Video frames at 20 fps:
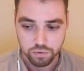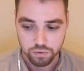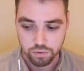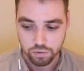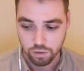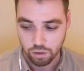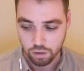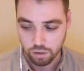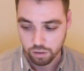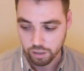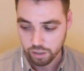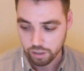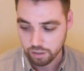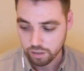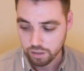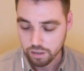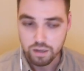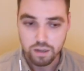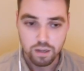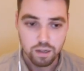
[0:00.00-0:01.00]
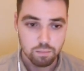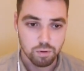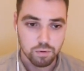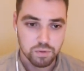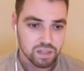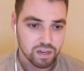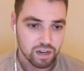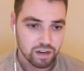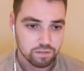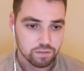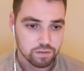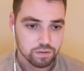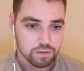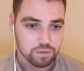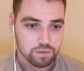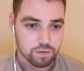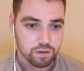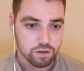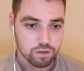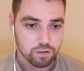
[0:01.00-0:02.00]
long, but we still
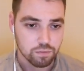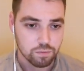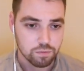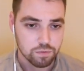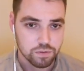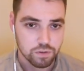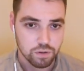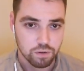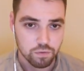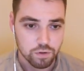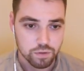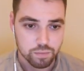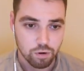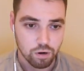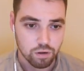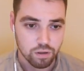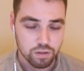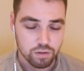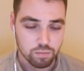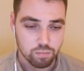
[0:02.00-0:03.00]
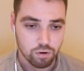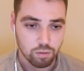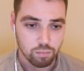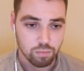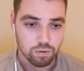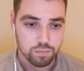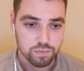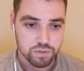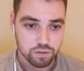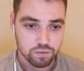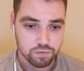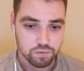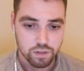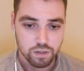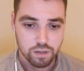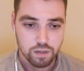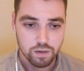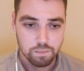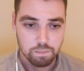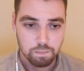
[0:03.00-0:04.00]
hadn't, solved those other problems of,
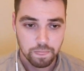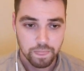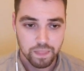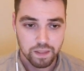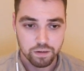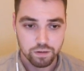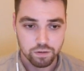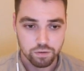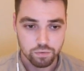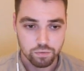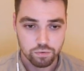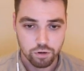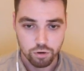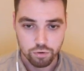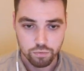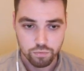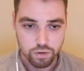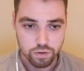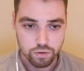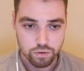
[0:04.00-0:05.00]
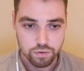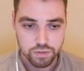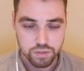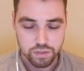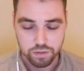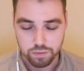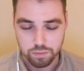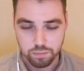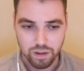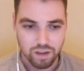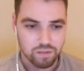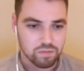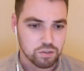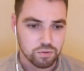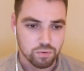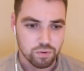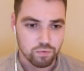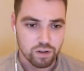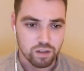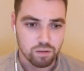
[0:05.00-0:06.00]
code reuse and having
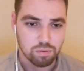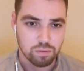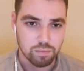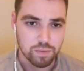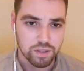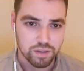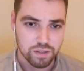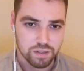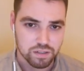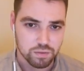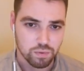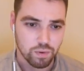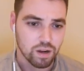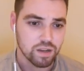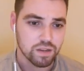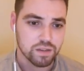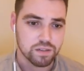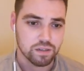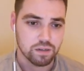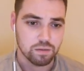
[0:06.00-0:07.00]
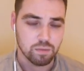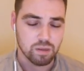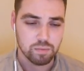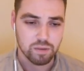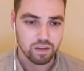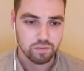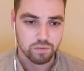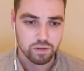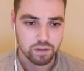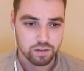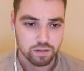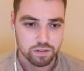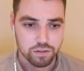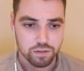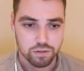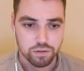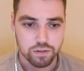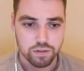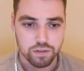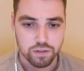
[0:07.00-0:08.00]
to re-implement things twice, and maybe having
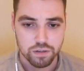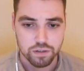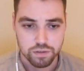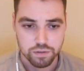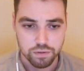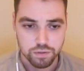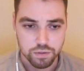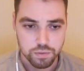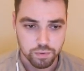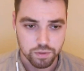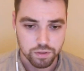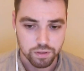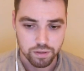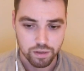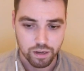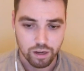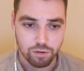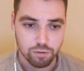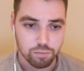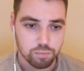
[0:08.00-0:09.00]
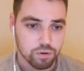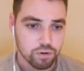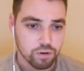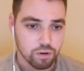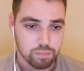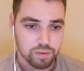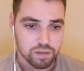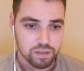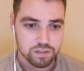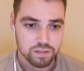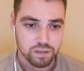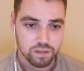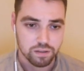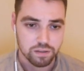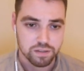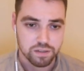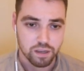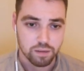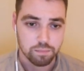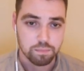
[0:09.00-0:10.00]
issues with the output not being
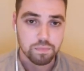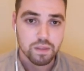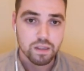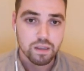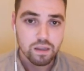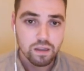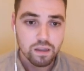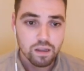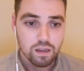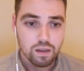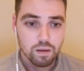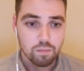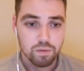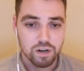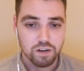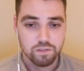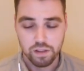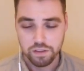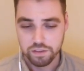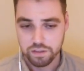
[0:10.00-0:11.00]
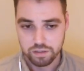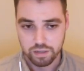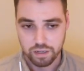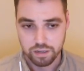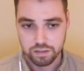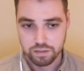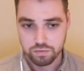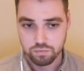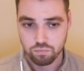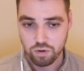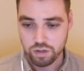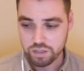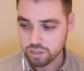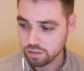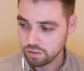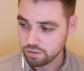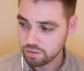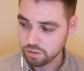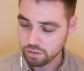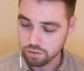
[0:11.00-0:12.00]
the same. But I felt that like this
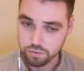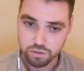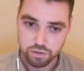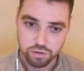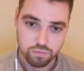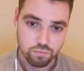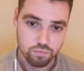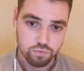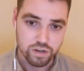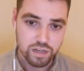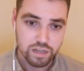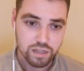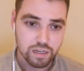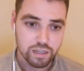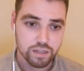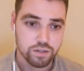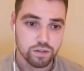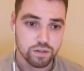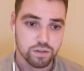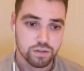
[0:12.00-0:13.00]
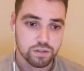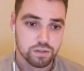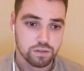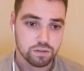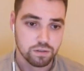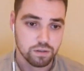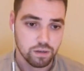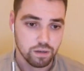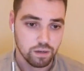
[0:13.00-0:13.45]
Rustler solution really just